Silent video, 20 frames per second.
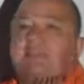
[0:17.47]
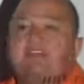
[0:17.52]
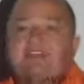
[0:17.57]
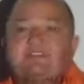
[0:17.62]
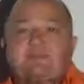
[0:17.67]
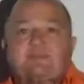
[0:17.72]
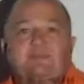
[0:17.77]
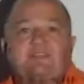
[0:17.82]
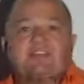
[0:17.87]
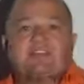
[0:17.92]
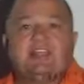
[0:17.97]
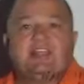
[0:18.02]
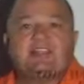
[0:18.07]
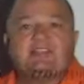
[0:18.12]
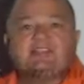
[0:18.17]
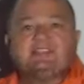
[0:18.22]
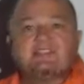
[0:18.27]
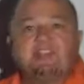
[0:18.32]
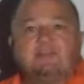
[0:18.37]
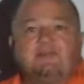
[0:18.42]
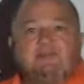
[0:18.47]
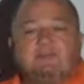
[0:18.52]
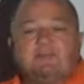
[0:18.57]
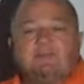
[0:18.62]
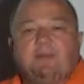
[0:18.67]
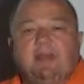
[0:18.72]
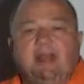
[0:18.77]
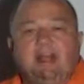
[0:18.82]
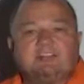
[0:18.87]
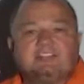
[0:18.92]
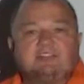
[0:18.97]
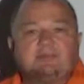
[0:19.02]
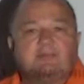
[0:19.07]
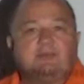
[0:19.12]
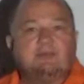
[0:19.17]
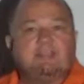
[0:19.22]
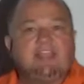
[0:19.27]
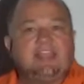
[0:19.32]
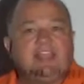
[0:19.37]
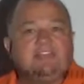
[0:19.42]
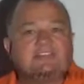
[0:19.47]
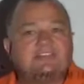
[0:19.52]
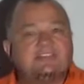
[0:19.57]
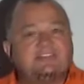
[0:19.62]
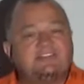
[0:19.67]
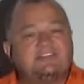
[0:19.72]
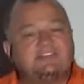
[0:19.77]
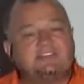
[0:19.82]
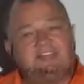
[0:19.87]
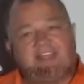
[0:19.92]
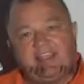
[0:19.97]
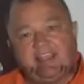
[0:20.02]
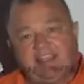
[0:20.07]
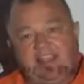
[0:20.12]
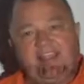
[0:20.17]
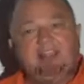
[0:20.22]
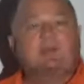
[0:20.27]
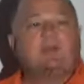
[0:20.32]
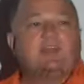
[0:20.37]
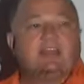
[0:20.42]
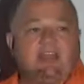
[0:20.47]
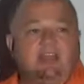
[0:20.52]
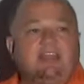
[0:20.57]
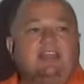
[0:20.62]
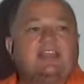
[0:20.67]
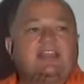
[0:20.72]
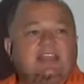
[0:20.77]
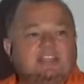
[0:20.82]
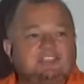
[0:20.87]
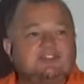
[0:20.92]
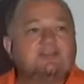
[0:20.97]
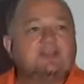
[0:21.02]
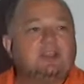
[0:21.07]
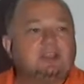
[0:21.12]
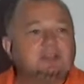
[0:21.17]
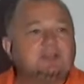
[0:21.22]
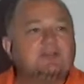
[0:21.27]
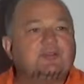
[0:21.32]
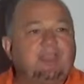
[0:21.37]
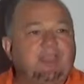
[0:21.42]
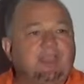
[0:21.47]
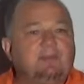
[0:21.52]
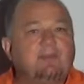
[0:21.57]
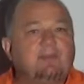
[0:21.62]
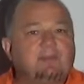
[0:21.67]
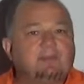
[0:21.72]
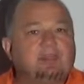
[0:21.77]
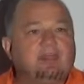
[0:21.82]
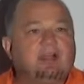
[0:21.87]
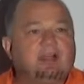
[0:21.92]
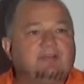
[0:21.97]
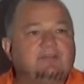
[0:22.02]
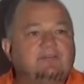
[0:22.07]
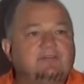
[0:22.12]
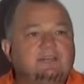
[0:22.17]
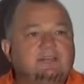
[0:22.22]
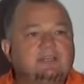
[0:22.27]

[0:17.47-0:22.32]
is present several possible cases and say, hey, what kind of history are you capable of?